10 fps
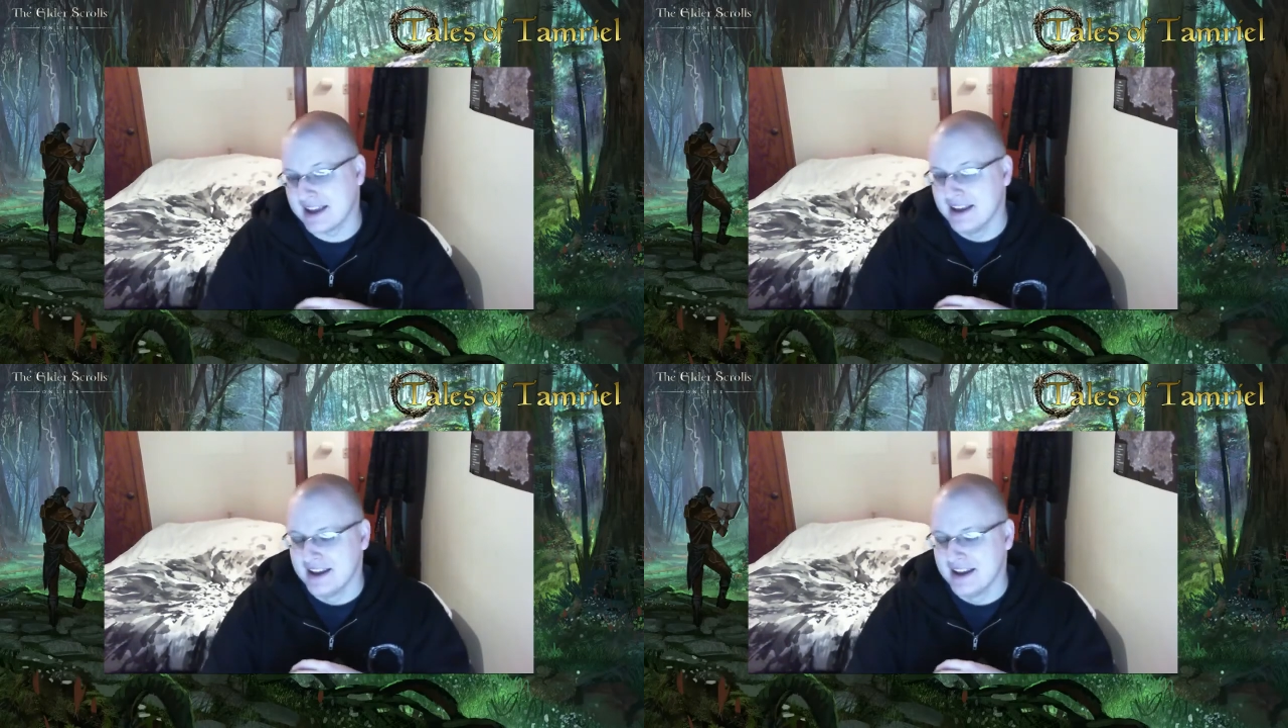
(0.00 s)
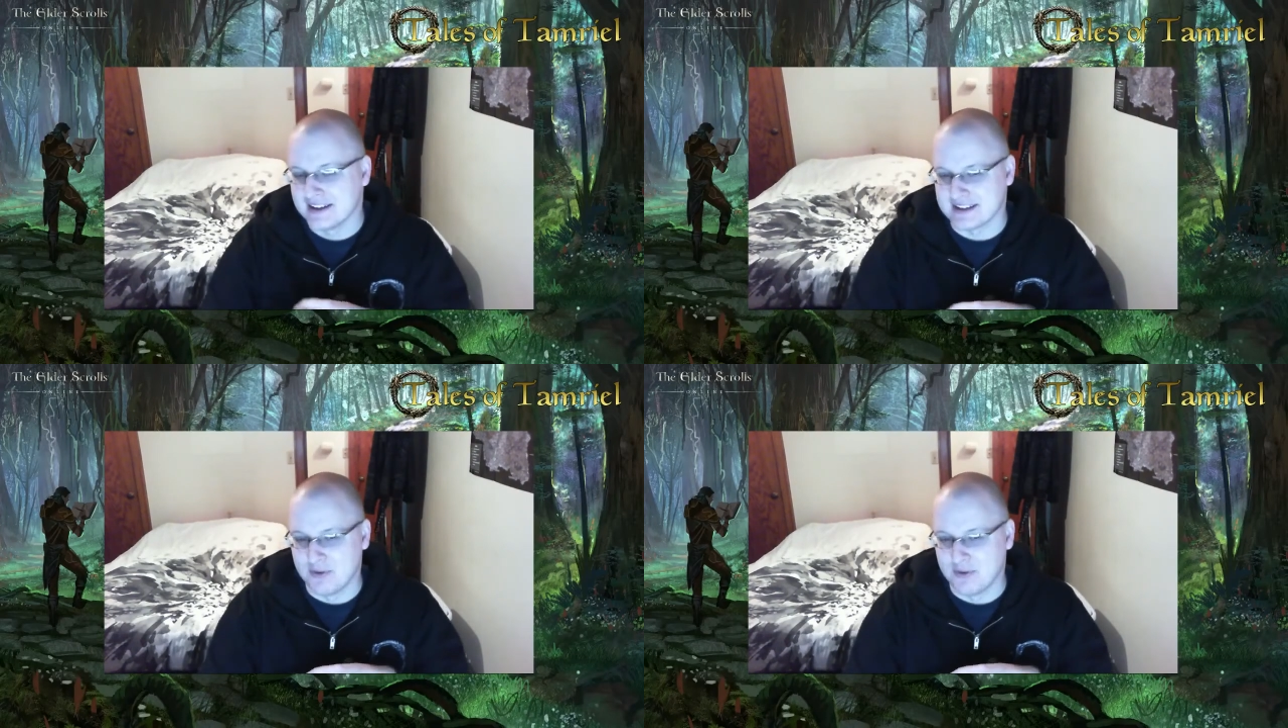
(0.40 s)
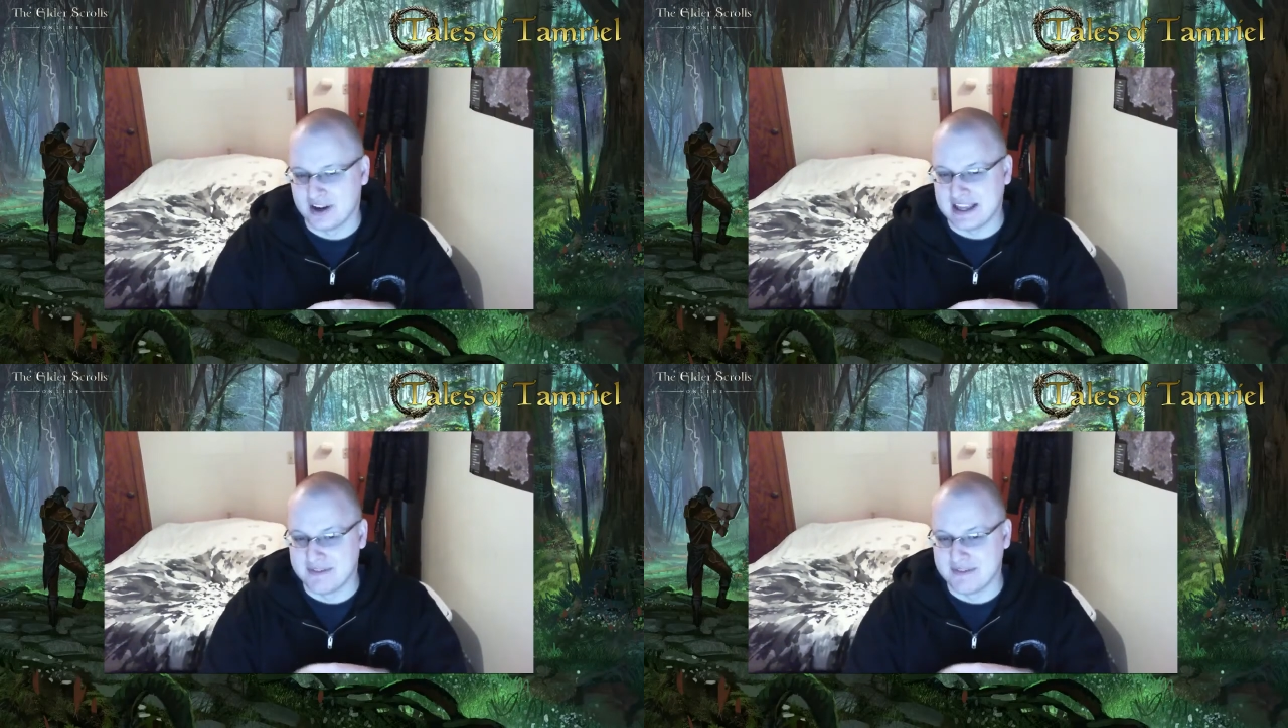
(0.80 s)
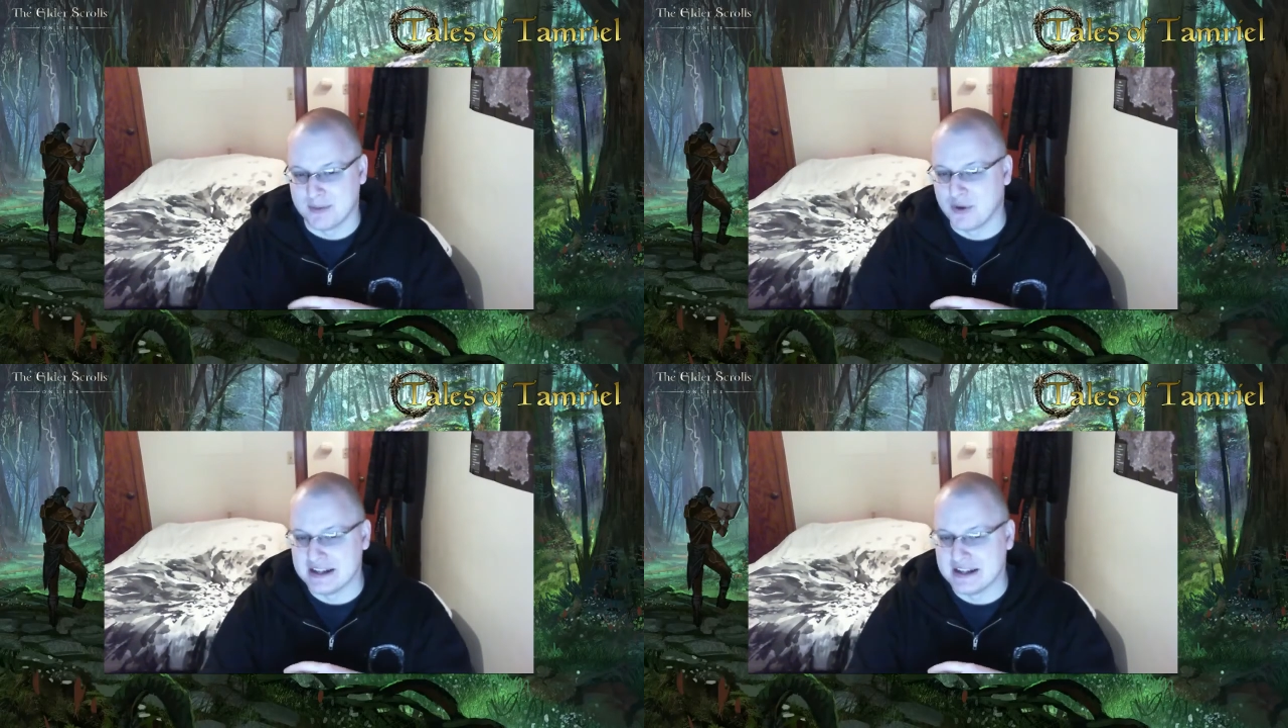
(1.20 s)
Because I want to give them away
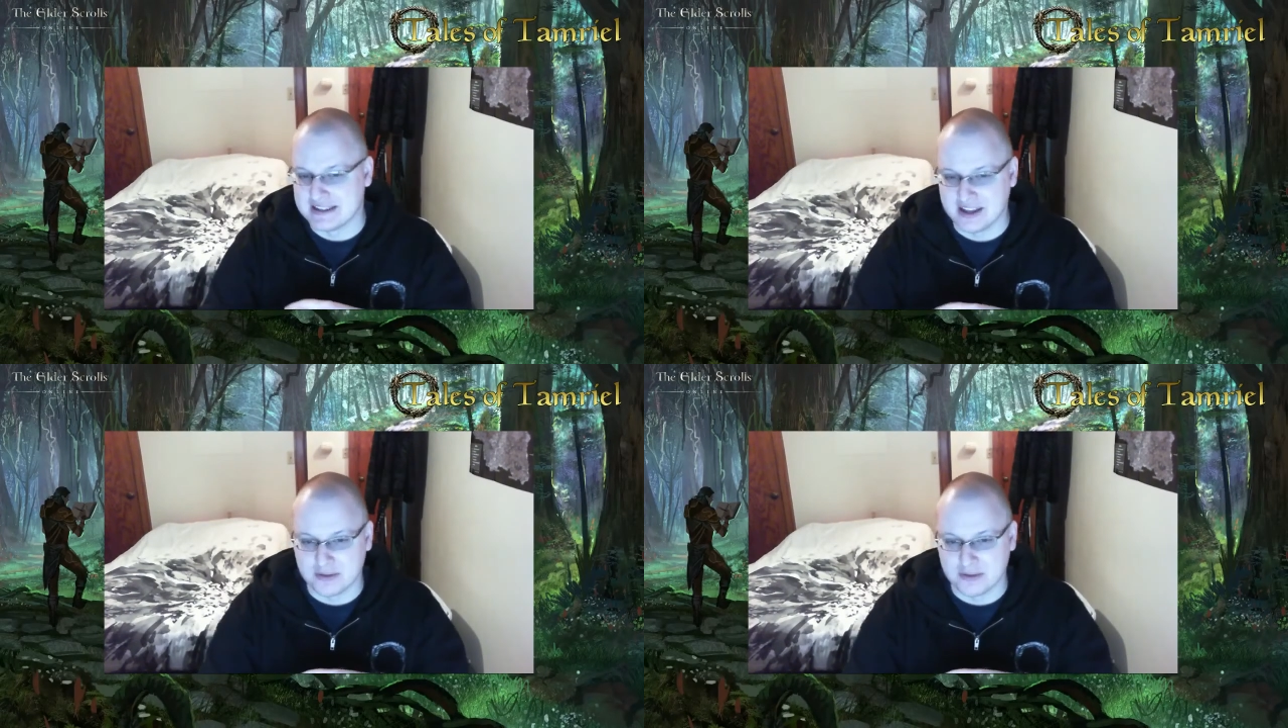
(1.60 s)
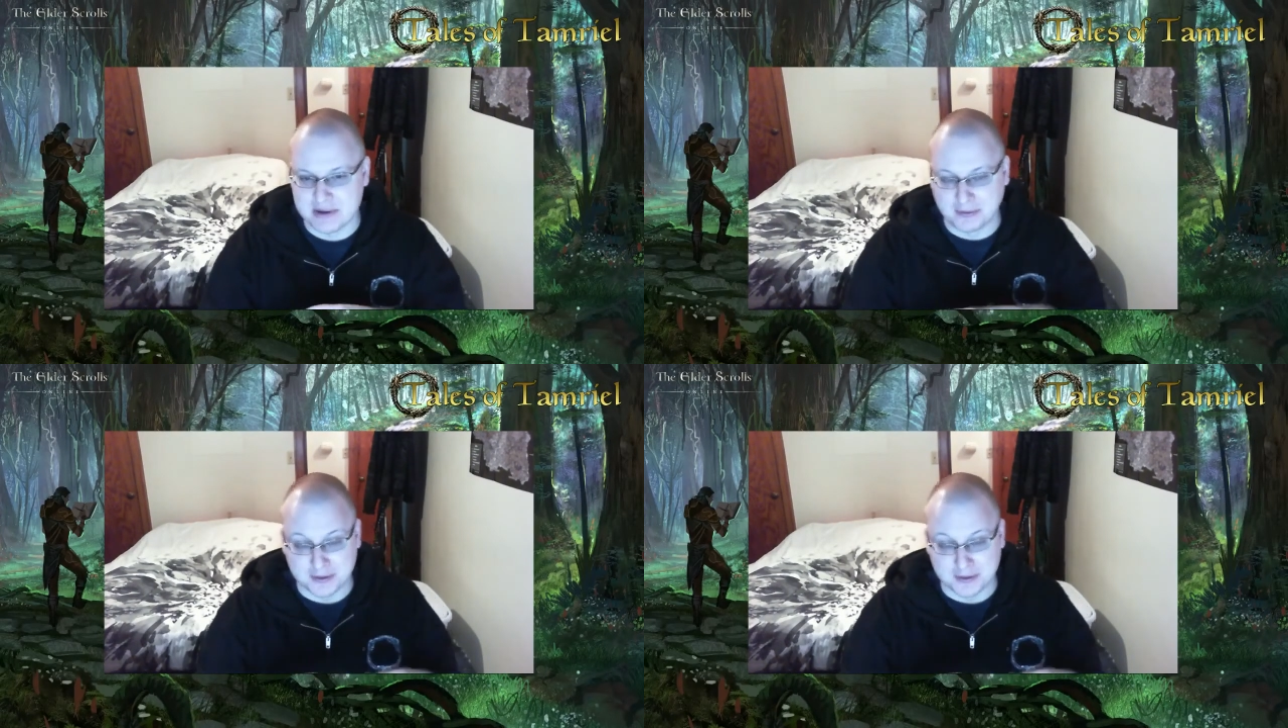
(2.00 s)
to the other people in the community.